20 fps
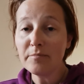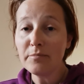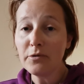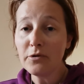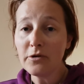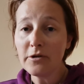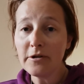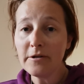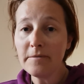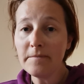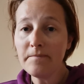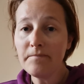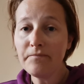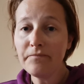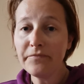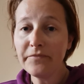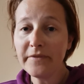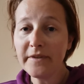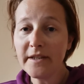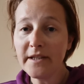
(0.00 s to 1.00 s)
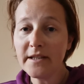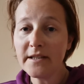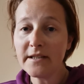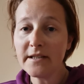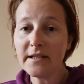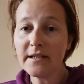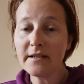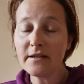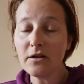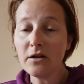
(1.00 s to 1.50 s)
book,
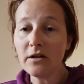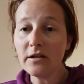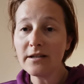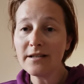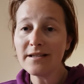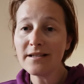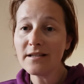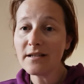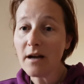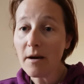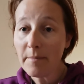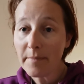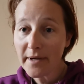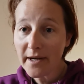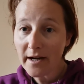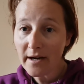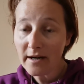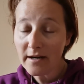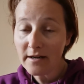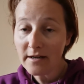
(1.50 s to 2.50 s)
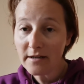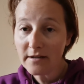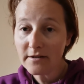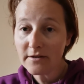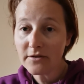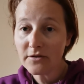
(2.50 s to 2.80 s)
this is called a stop card.